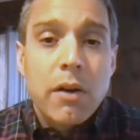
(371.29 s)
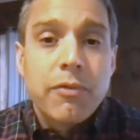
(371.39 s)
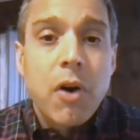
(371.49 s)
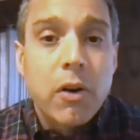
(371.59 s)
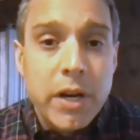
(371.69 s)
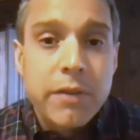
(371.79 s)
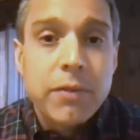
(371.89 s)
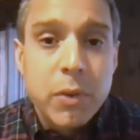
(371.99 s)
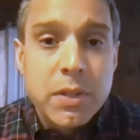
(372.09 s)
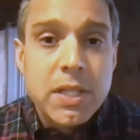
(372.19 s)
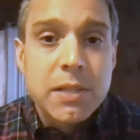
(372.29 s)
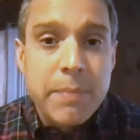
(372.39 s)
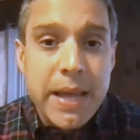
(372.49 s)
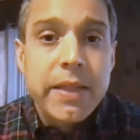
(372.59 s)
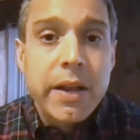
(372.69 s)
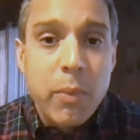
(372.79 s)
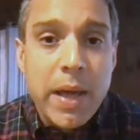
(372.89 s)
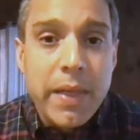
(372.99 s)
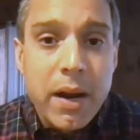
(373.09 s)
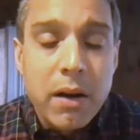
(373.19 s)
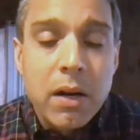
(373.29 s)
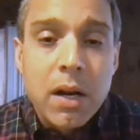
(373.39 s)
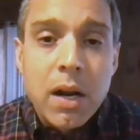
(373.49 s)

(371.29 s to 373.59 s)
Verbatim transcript: foreign influences made their way there.